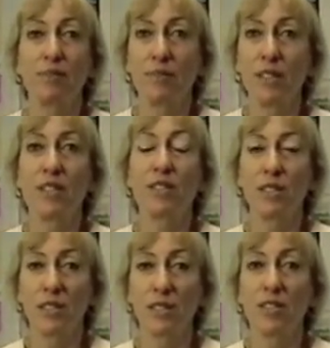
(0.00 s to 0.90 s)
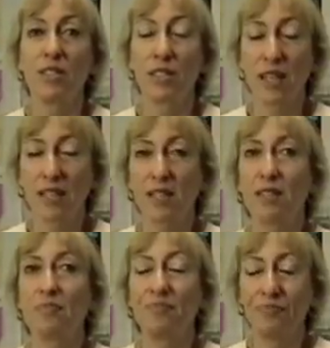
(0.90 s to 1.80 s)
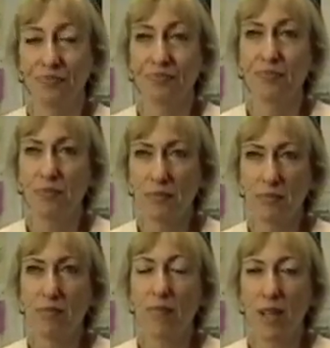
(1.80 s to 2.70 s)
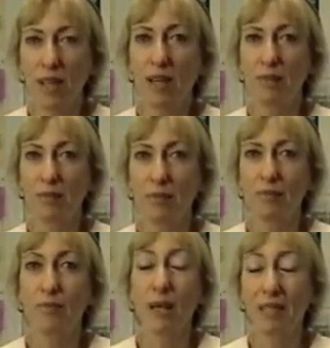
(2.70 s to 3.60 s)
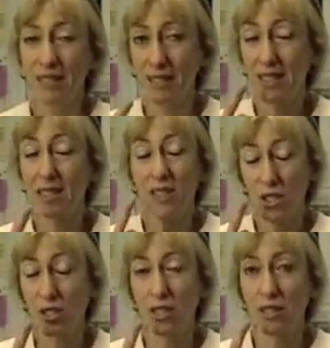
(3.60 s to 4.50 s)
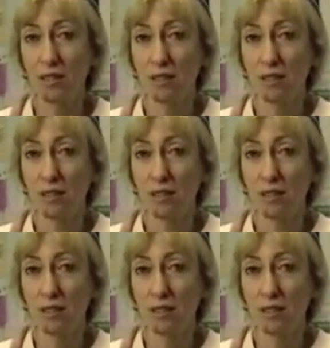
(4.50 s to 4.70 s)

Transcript: Years. Years and years. Yes. Okay. Yeah, I mean, this is good.